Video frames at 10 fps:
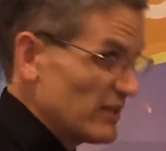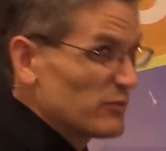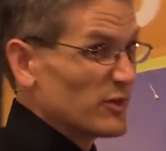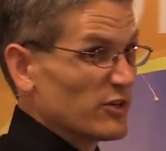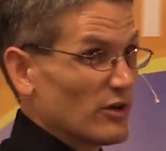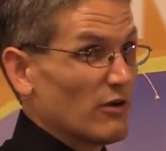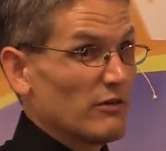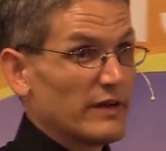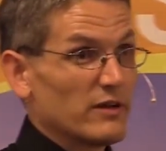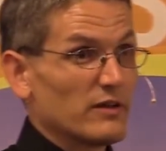but you're
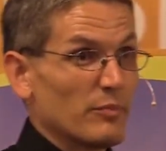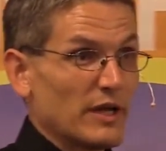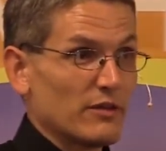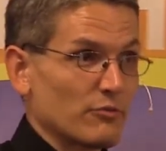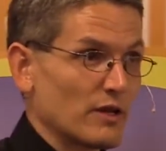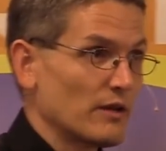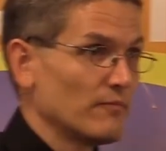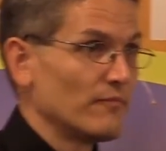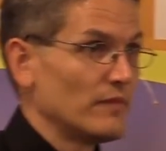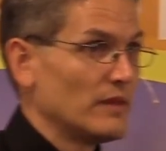already on the pathway.
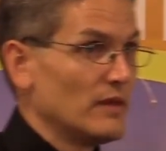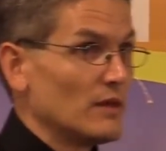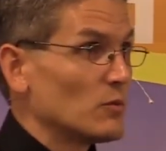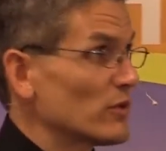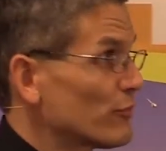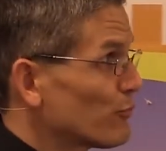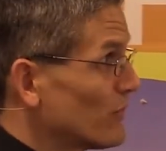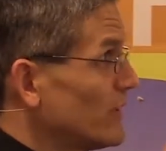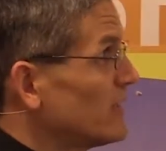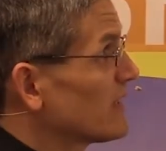With
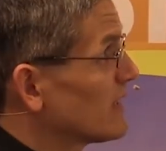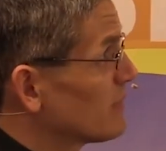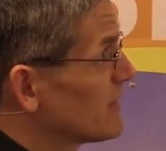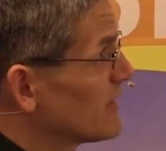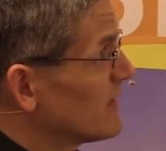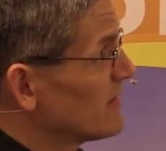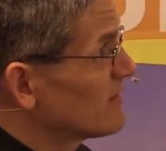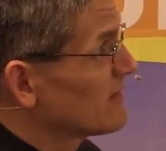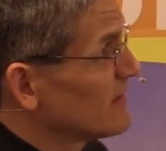pre-diabetes,